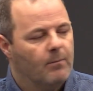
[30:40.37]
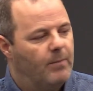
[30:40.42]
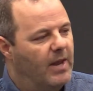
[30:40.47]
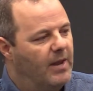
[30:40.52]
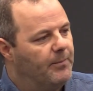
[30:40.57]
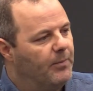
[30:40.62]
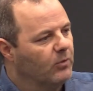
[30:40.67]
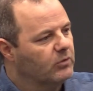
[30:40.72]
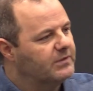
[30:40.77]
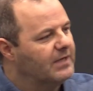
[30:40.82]

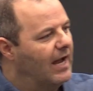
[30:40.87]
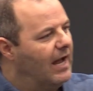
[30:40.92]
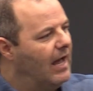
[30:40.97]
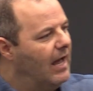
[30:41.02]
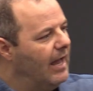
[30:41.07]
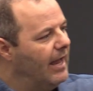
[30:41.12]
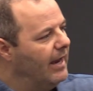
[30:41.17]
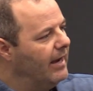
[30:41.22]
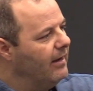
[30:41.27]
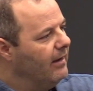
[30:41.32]
People
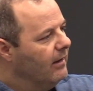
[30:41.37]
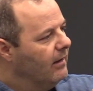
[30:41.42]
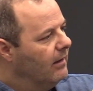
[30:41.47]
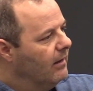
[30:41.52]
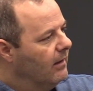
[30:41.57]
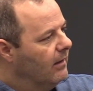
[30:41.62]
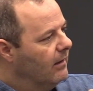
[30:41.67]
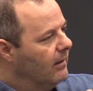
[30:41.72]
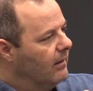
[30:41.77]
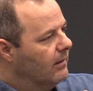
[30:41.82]
died
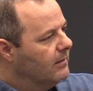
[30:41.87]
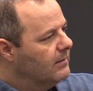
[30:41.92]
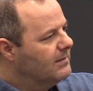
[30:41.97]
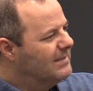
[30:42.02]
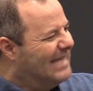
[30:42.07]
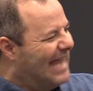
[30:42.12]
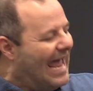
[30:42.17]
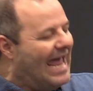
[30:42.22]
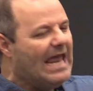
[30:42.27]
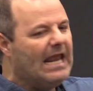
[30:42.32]

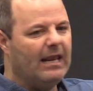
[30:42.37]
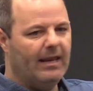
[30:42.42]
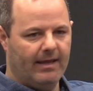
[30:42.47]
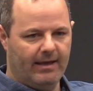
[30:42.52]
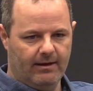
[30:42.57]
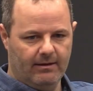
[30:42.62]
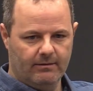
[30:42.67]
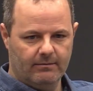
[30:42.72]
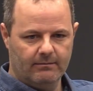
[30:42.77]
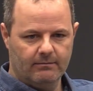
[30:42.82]

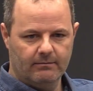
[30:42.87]
daily